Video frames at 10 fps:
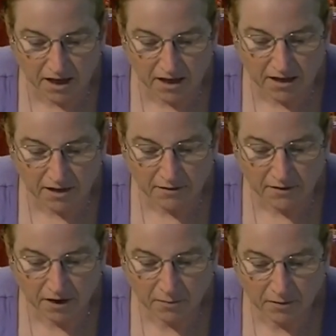
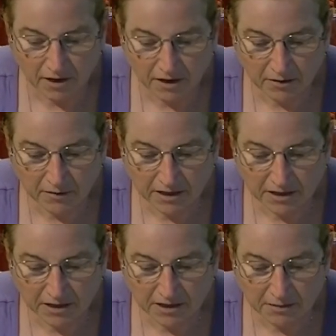The operating
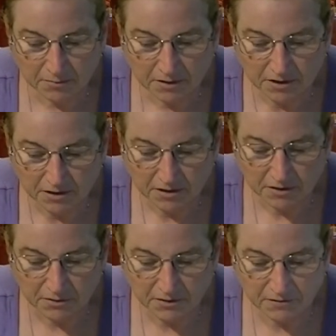range is up to
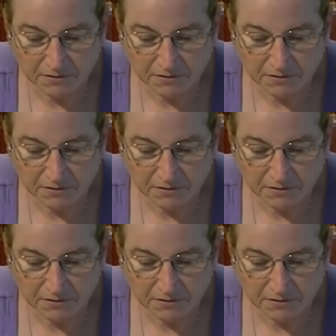33